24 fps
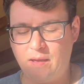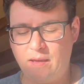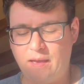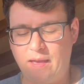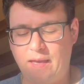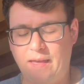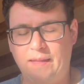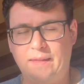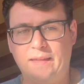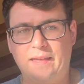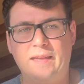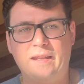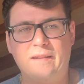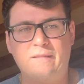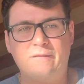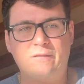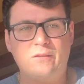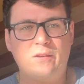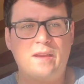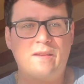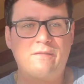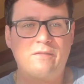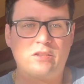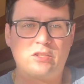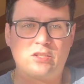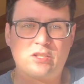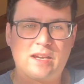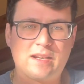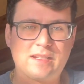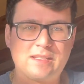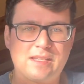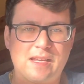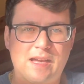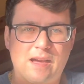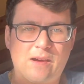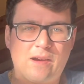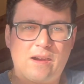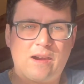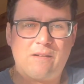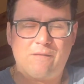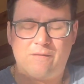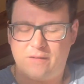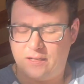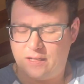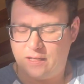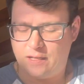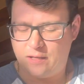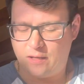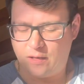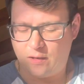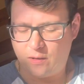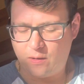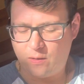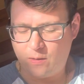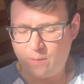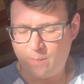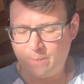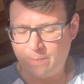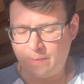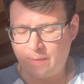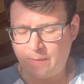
And then if you haven't checked out our video